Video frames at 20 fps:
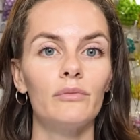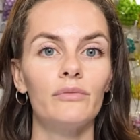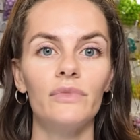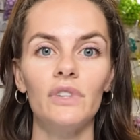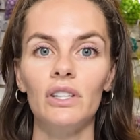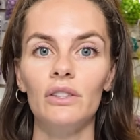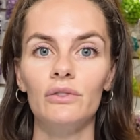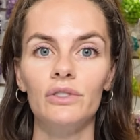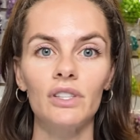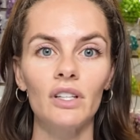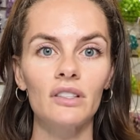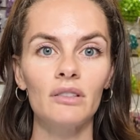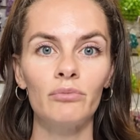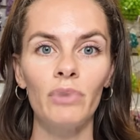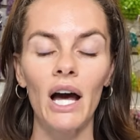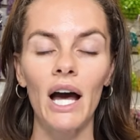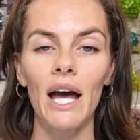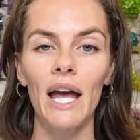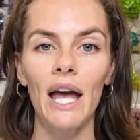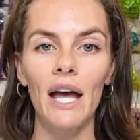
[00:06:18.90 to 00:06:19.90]
You just
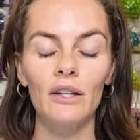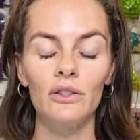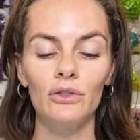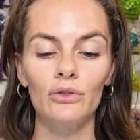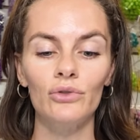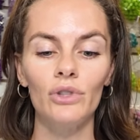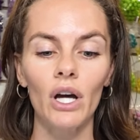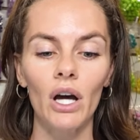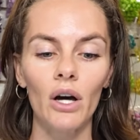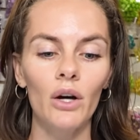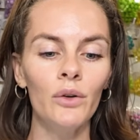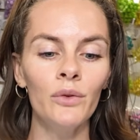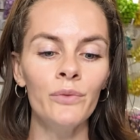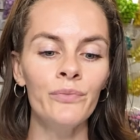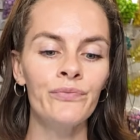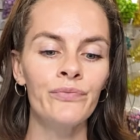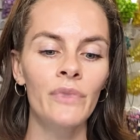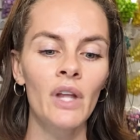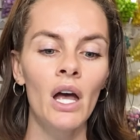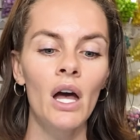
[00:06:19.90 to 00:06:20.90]
buy as you go.
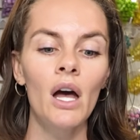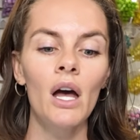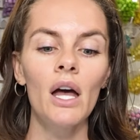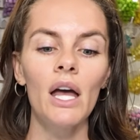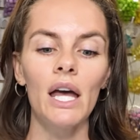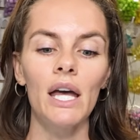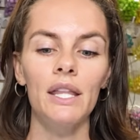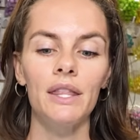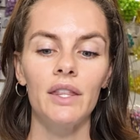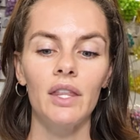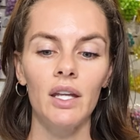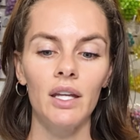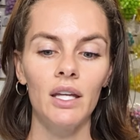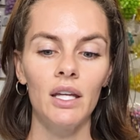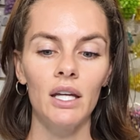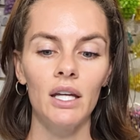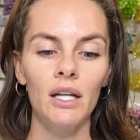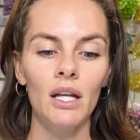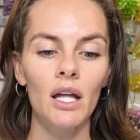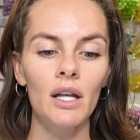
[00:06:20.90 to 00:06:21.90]
And
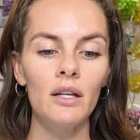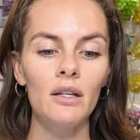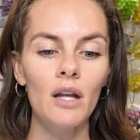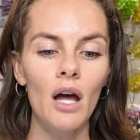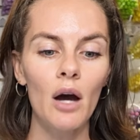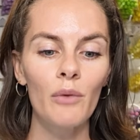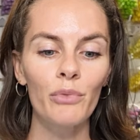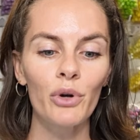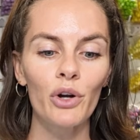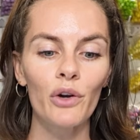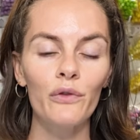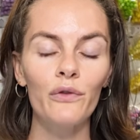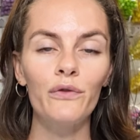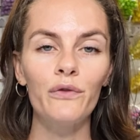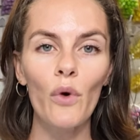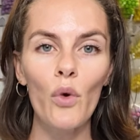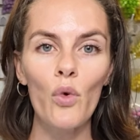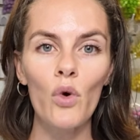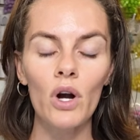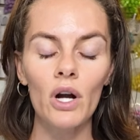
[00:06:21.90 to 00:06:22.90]
then number
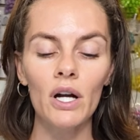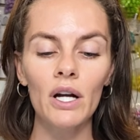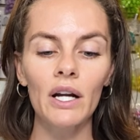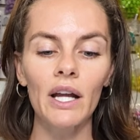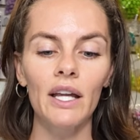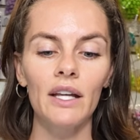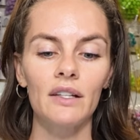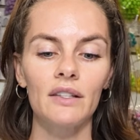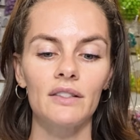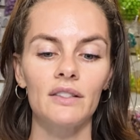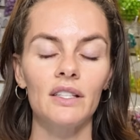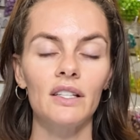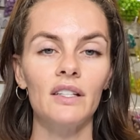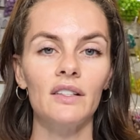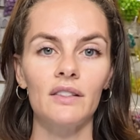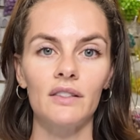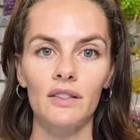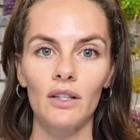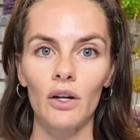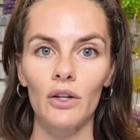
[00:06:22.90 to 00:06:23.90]
4 is
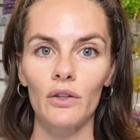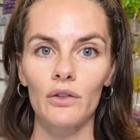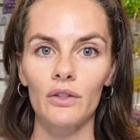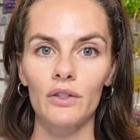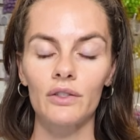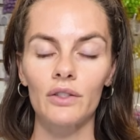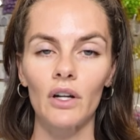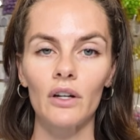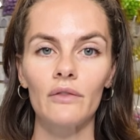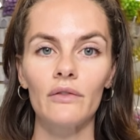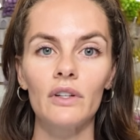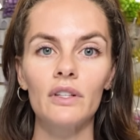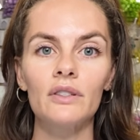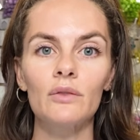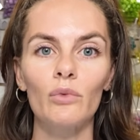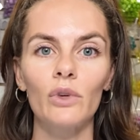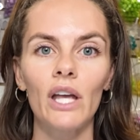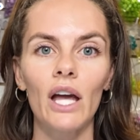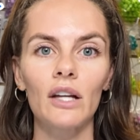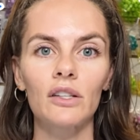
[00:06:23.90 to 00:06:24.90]
the cellular
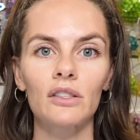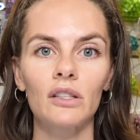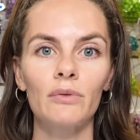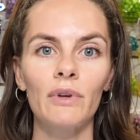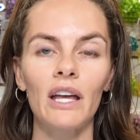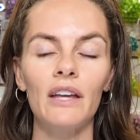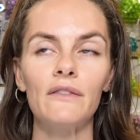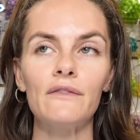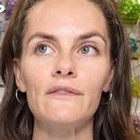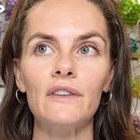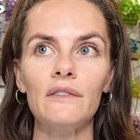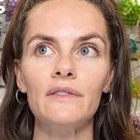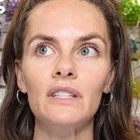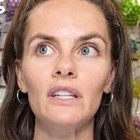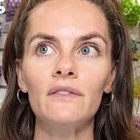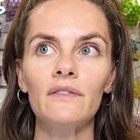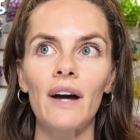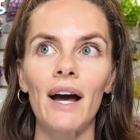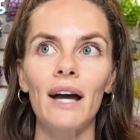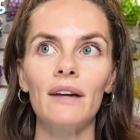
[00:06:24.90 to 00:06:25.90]
service. We actually pay
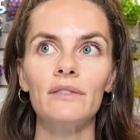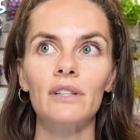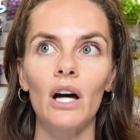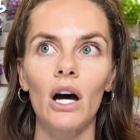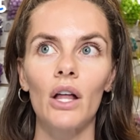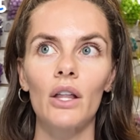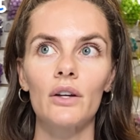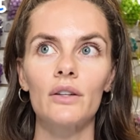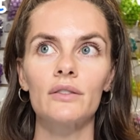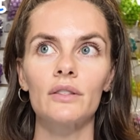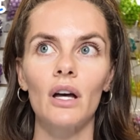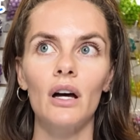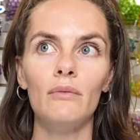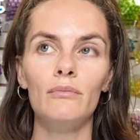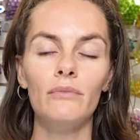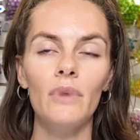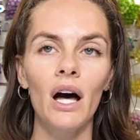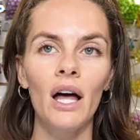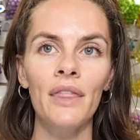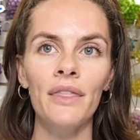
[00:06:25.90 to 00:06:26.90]
$55 a
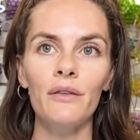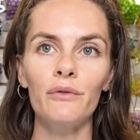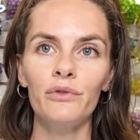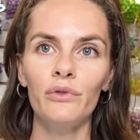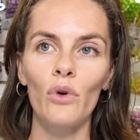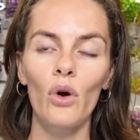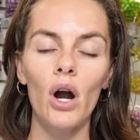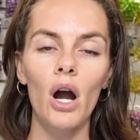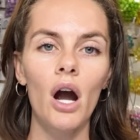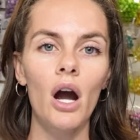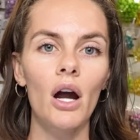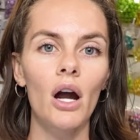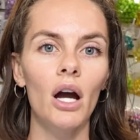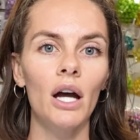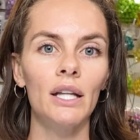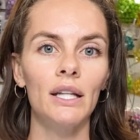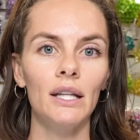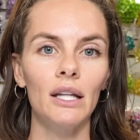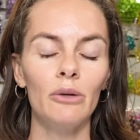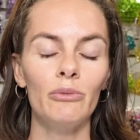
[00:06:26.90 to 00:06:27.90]
month for our
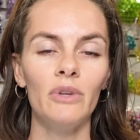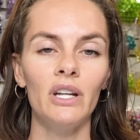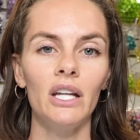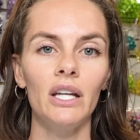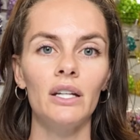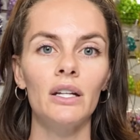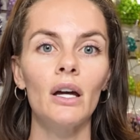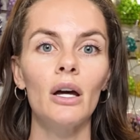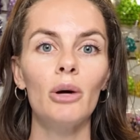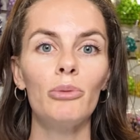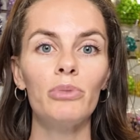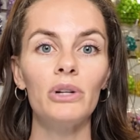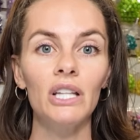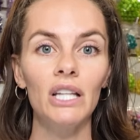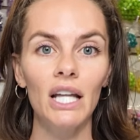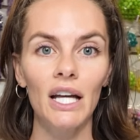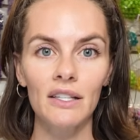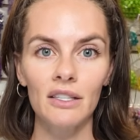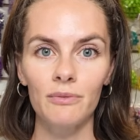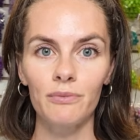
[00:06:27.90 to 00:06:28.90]
unlimited
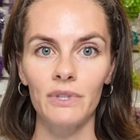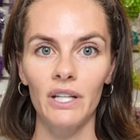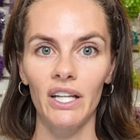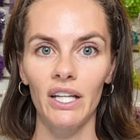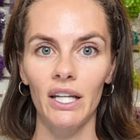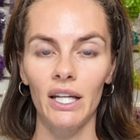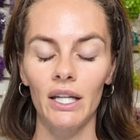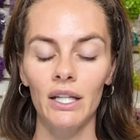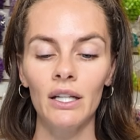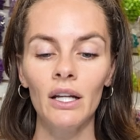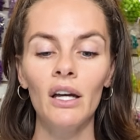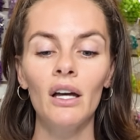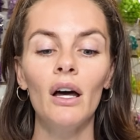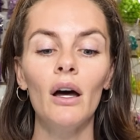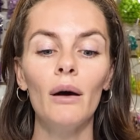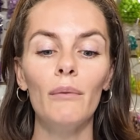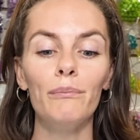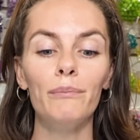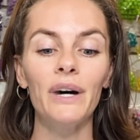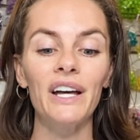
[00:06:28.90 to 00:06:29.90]
plus plan,
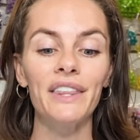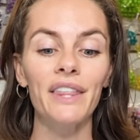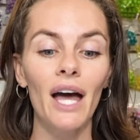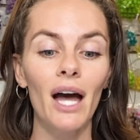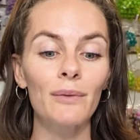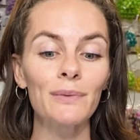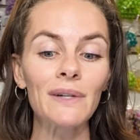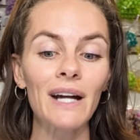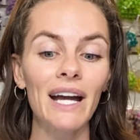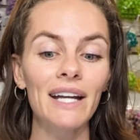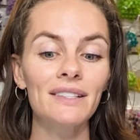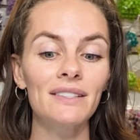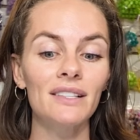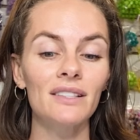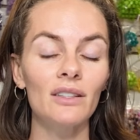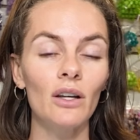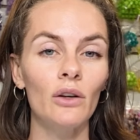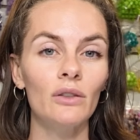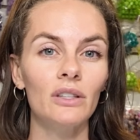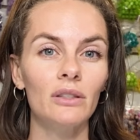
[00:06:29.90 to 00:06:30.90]
but that price
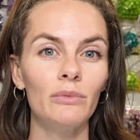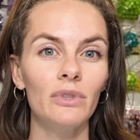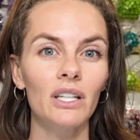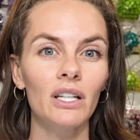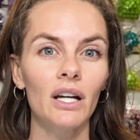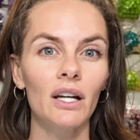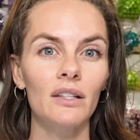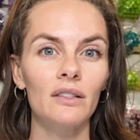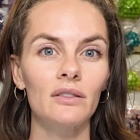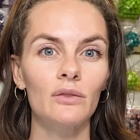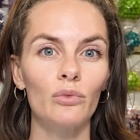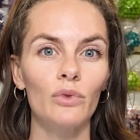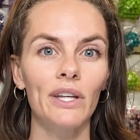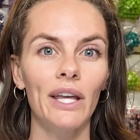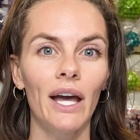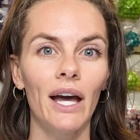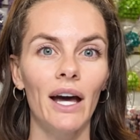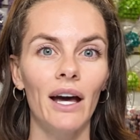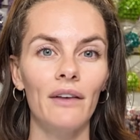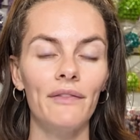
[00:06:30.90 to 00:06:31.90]
is only because
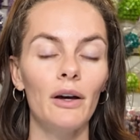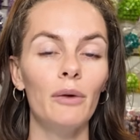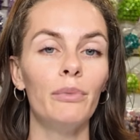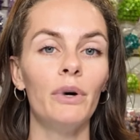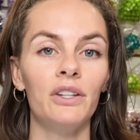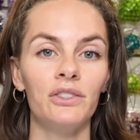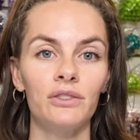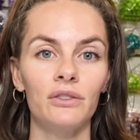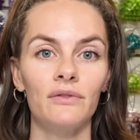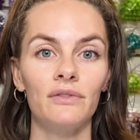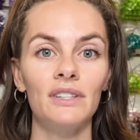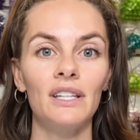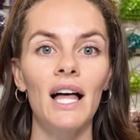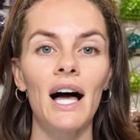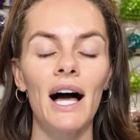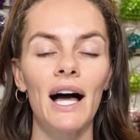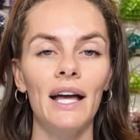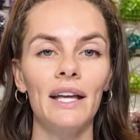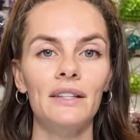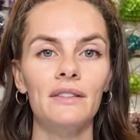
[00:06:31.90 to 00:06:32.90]
we have a bunch of
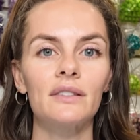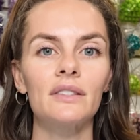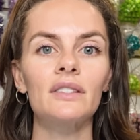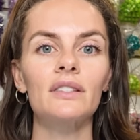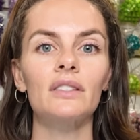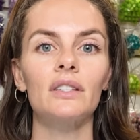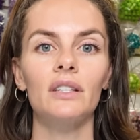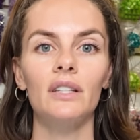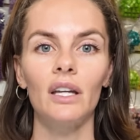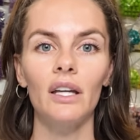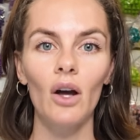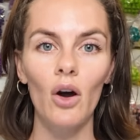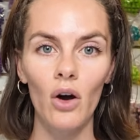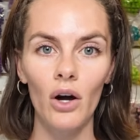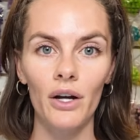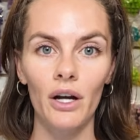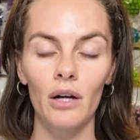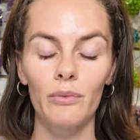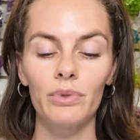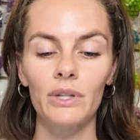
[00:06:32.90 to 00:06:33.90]
lines
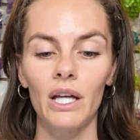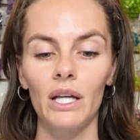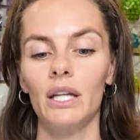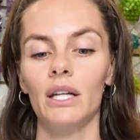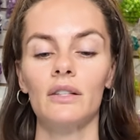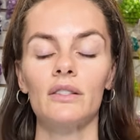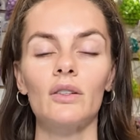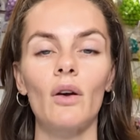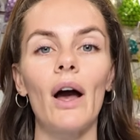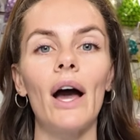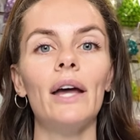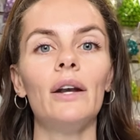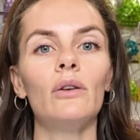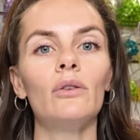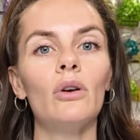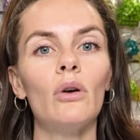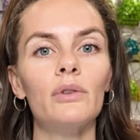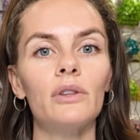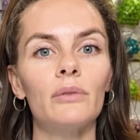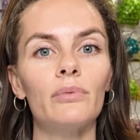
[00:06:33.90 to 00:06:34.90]
on our plan. So I
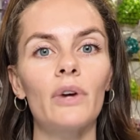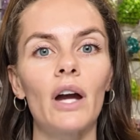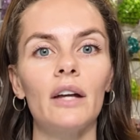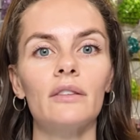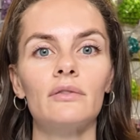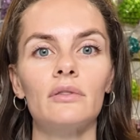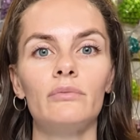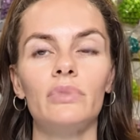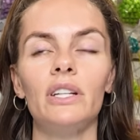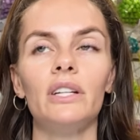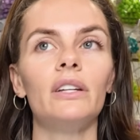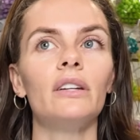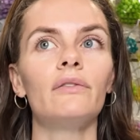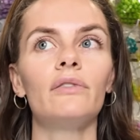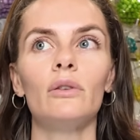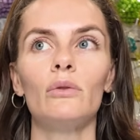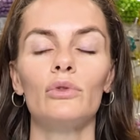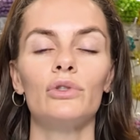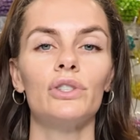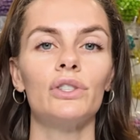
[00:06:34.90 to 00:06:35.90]
don't know what the price would be
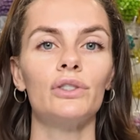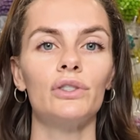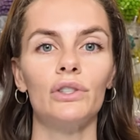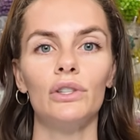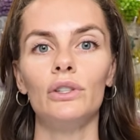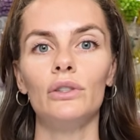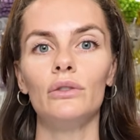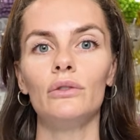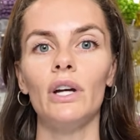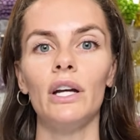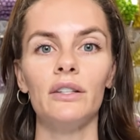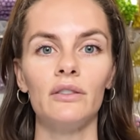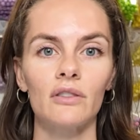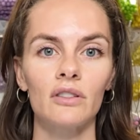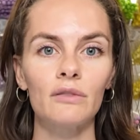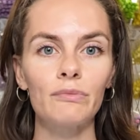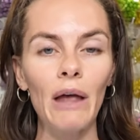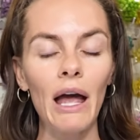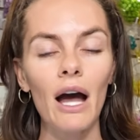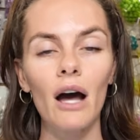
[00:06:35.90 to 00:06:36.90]
if it were just you and
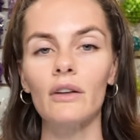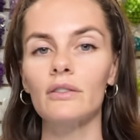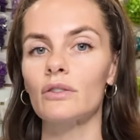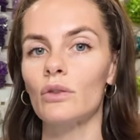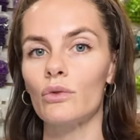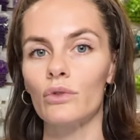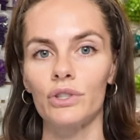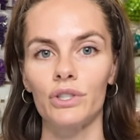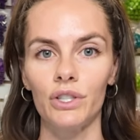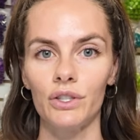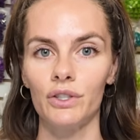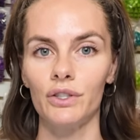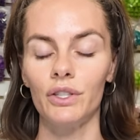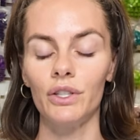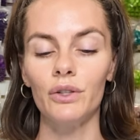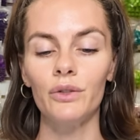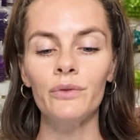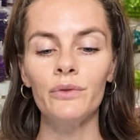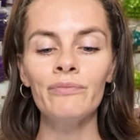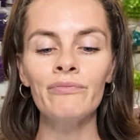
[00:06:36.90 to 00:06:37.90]
your spouse or just
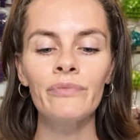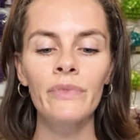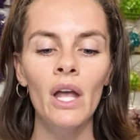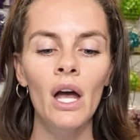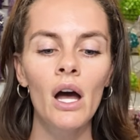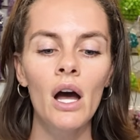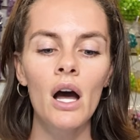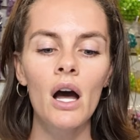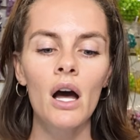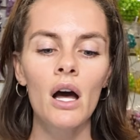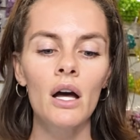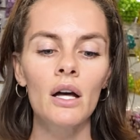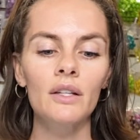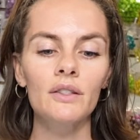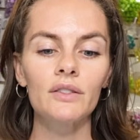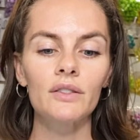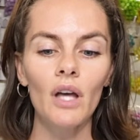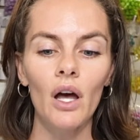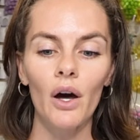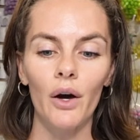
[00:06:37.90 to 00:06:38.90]
you.
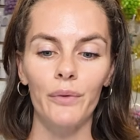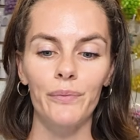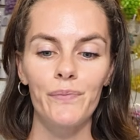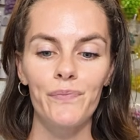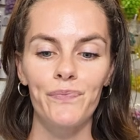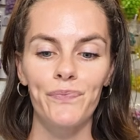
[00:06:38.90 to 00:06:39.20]
So